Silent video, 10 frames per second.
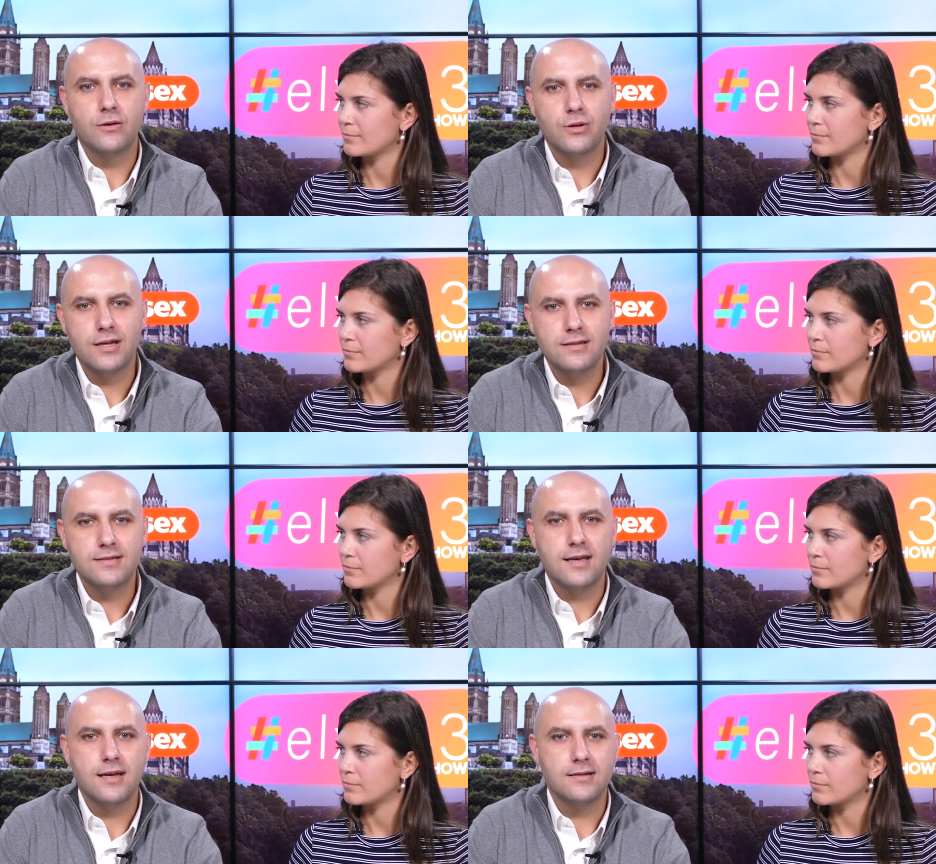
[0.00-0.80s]
Speaker 1: slogans
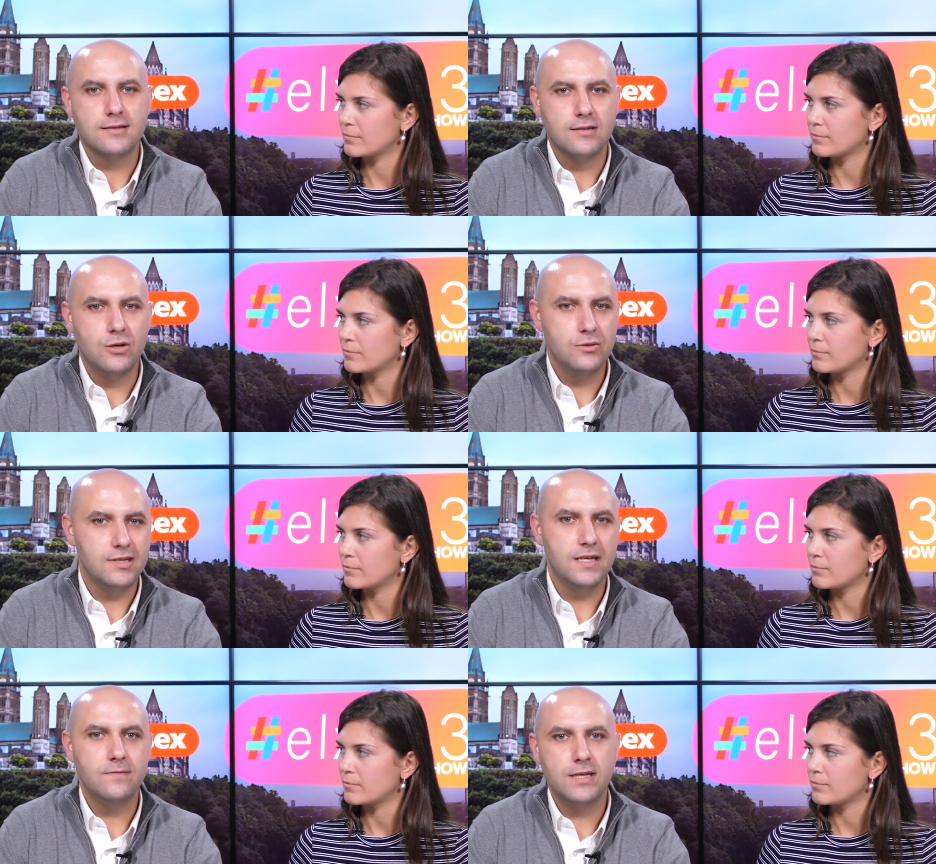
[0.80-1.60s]
and new
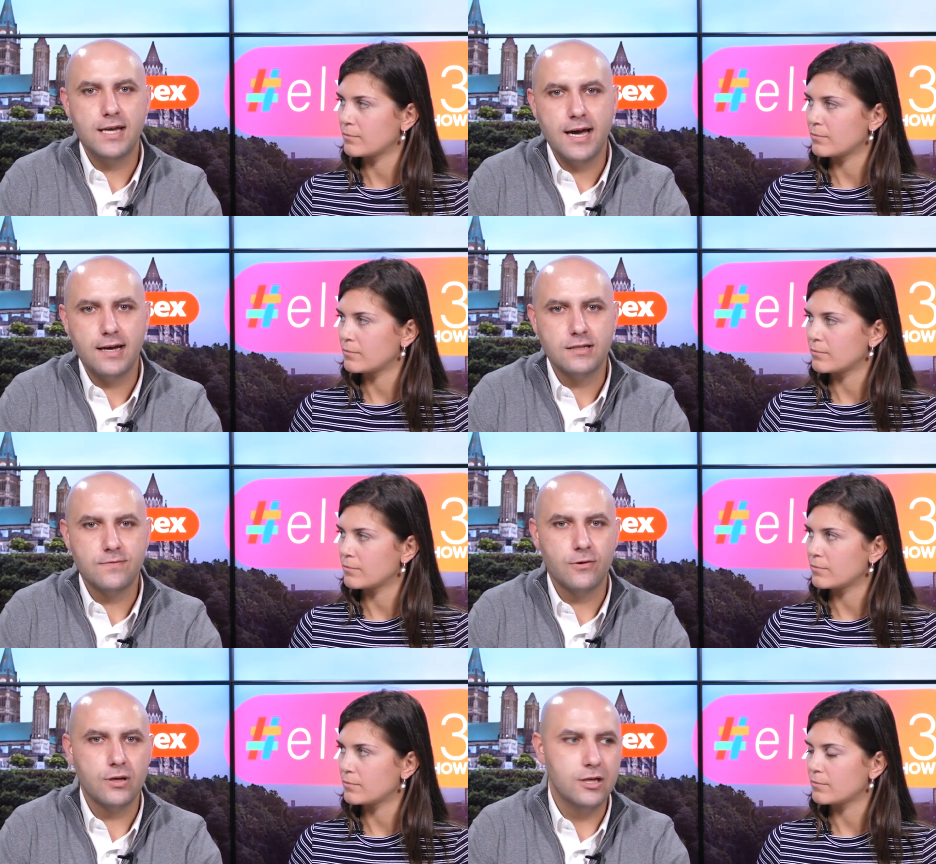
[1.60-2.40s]
TV ads for
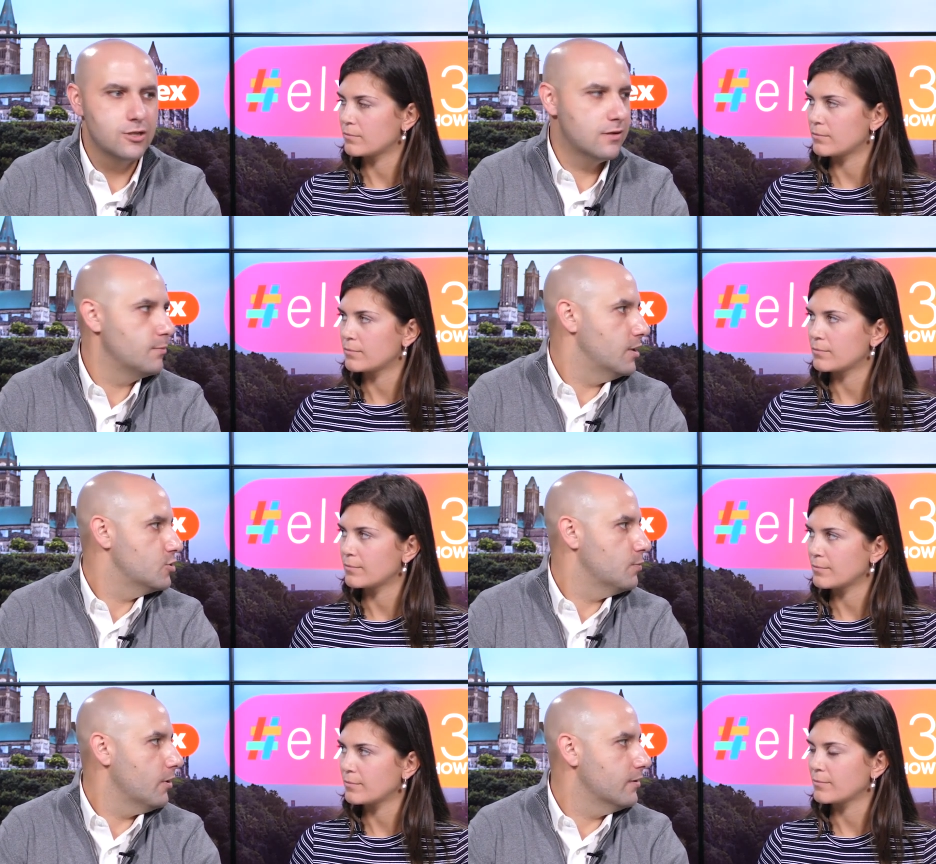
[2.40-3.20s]
each of the major
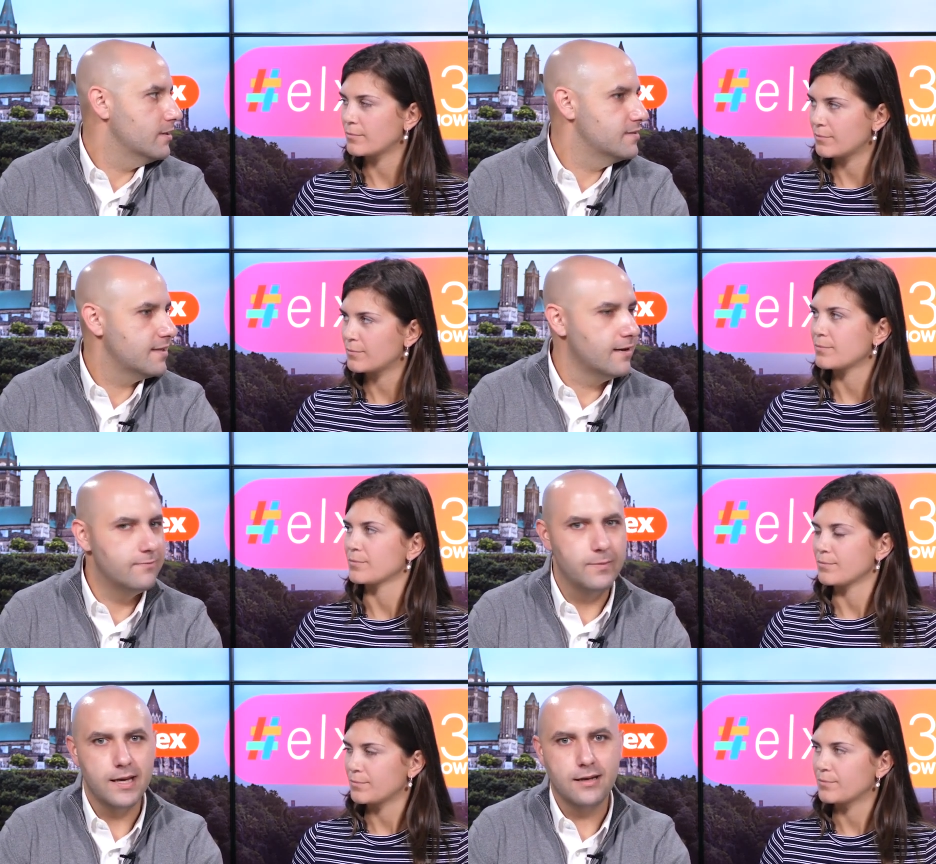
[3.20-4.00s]
parties have
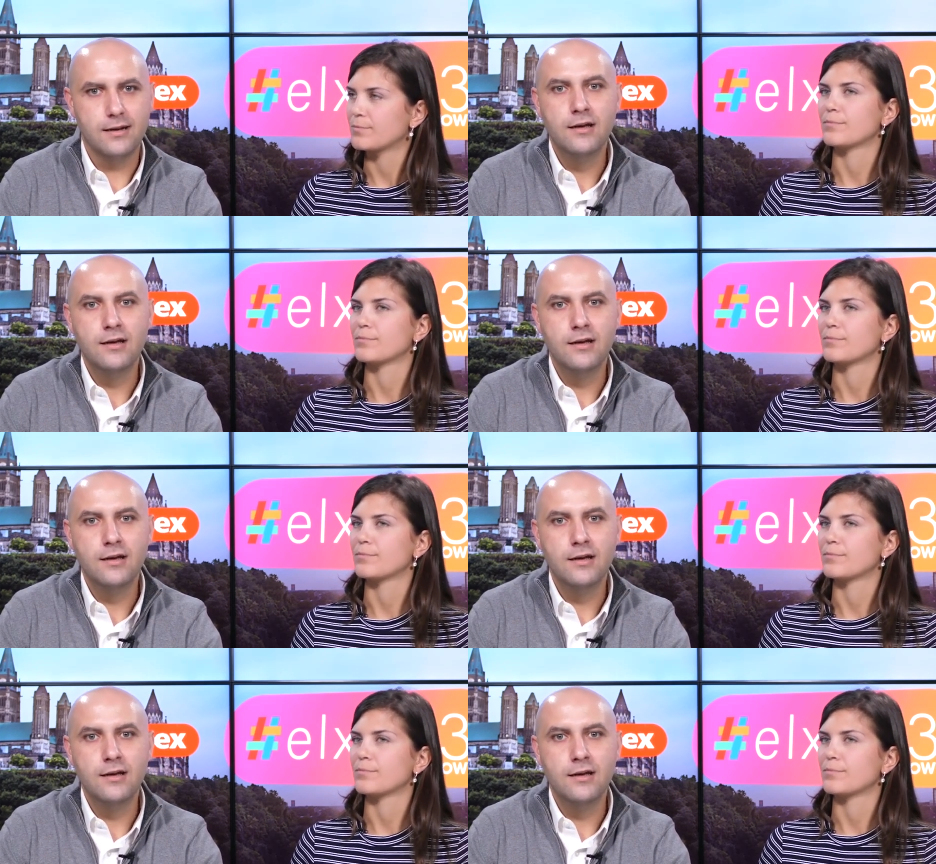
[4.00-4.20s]
been